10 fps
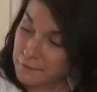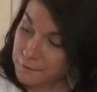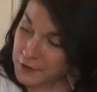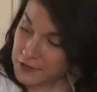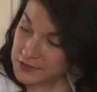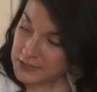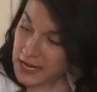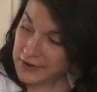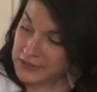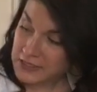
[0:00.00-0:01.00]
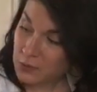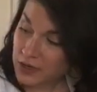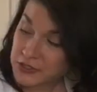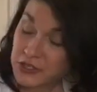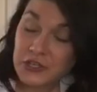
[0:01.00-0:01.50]
First, Iris and
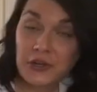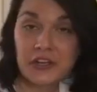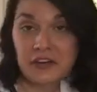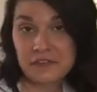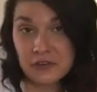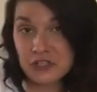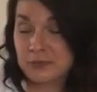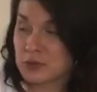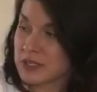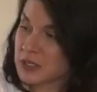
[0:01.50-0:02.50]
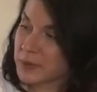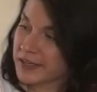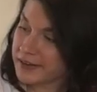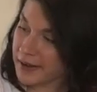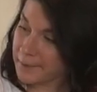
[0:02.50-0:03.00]
Walter are going on a field trip to the
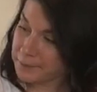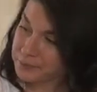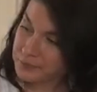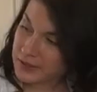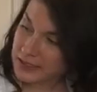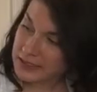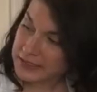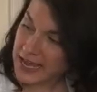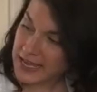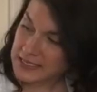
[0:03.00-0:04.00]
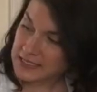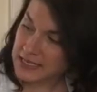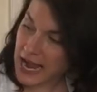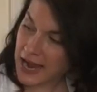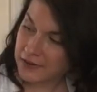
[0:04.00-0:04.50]
aquarium. Next,
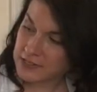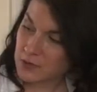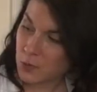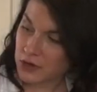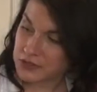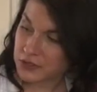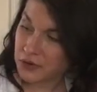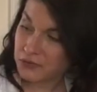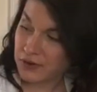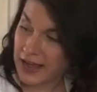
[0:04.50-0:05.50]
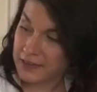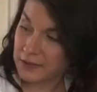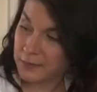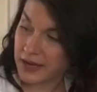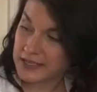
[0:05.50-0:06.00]
Iris and Walter ride
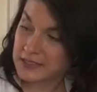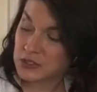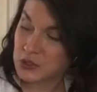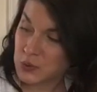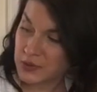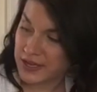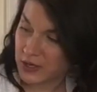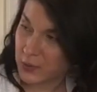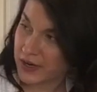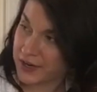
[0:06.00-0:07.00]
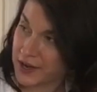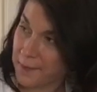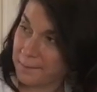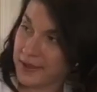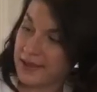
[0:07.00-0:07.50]
the bus to the aquarium.
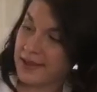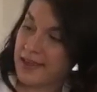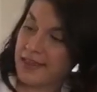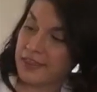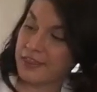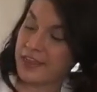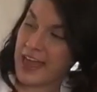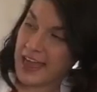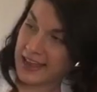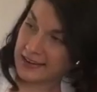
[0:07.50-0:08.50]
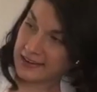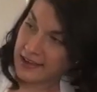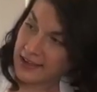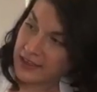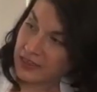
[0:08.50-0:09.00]
Then,
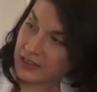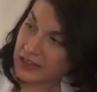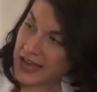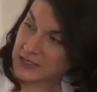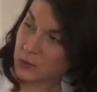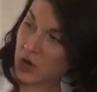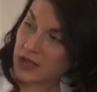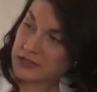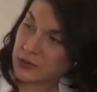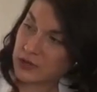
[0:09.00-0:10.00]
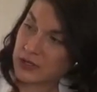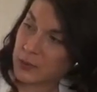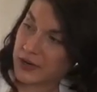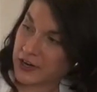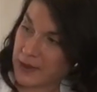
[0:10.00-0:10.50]
the class walks through the
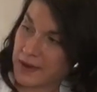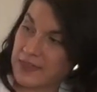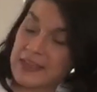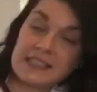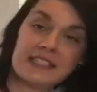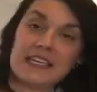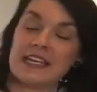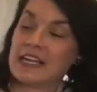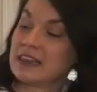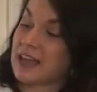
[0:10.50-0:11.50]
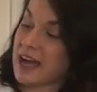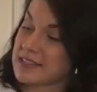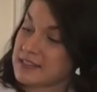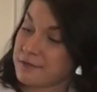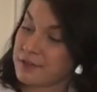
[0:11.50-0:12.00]
aquarium and they see
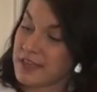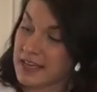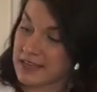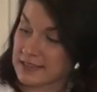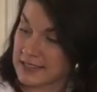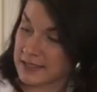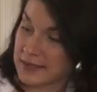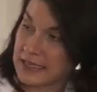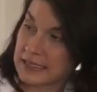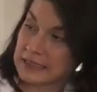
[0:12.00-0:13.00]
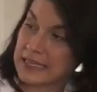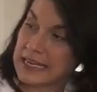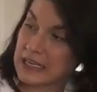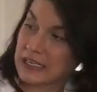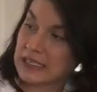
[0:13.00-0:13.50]
lots of things.
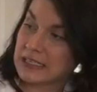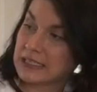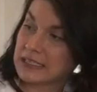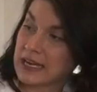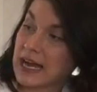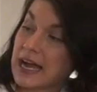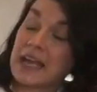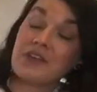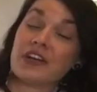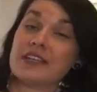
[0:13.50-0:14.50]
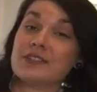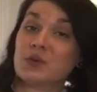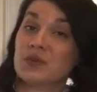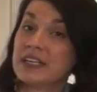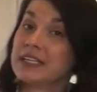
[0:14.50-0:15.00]
Later, Iris
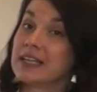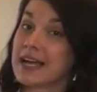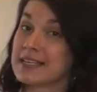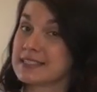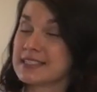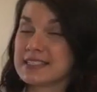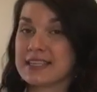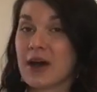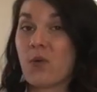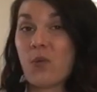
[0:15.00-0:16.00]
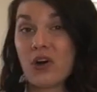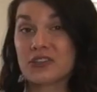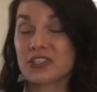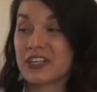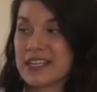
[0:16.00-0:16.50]
realizes that
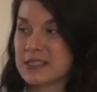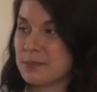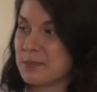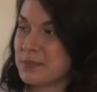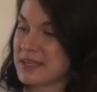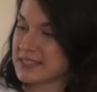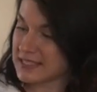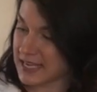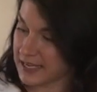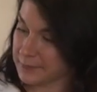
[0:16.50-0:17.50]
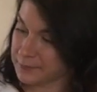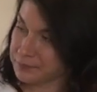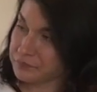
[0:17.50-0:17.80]
Walter is missing.